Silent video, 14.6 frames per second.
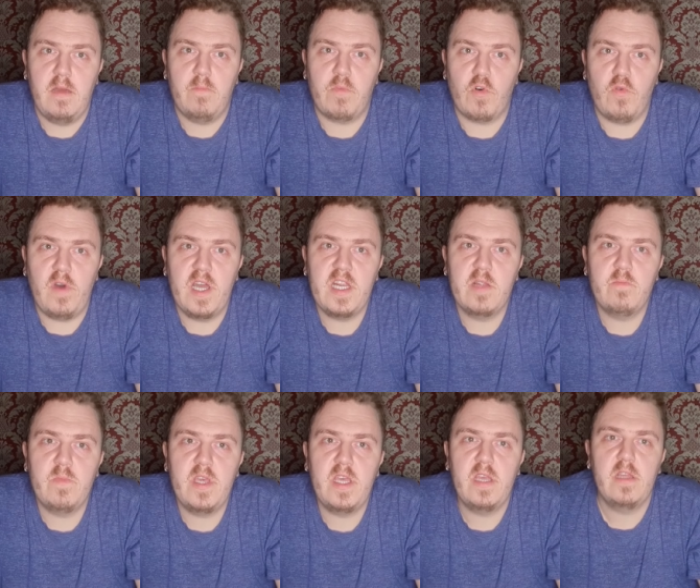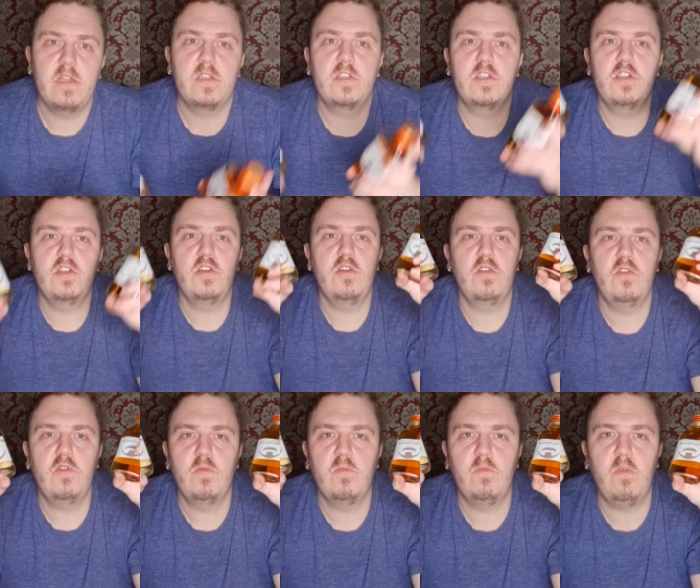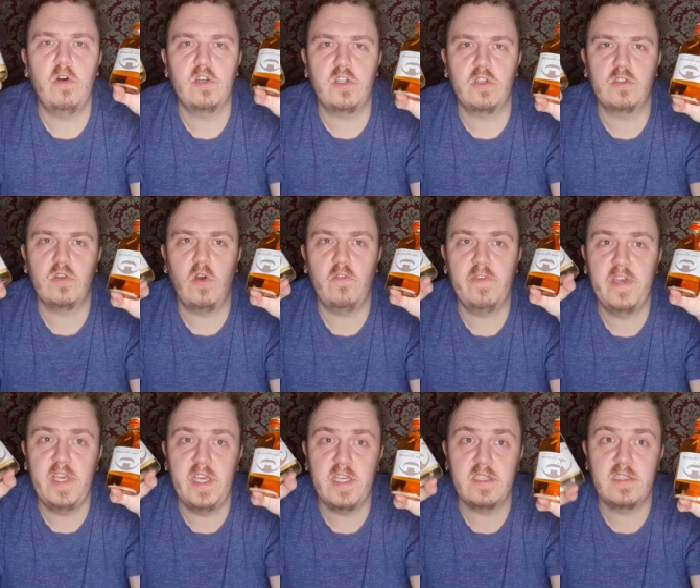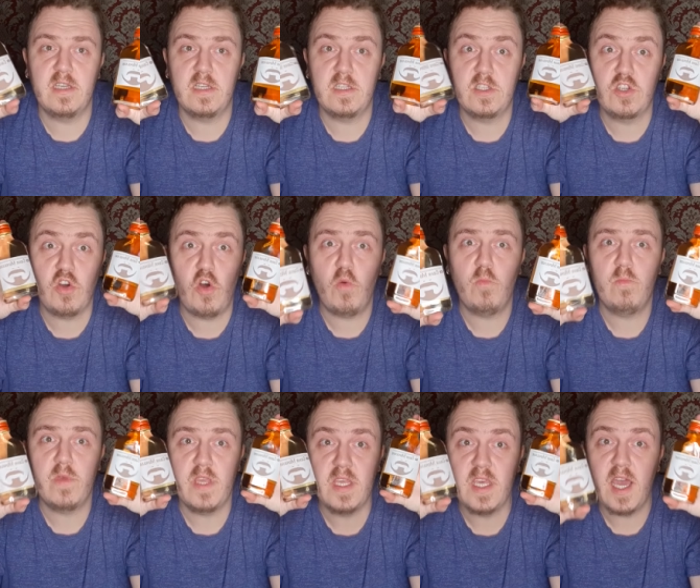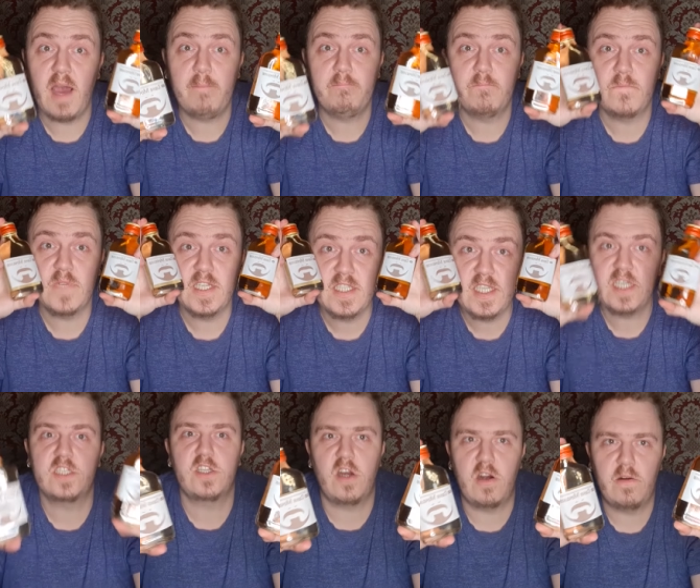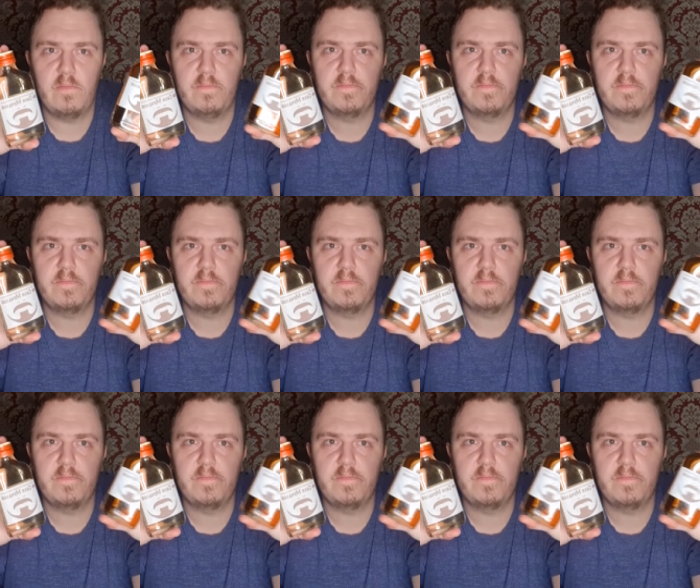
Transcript: provided me two bottles of his Tom Yam tincture.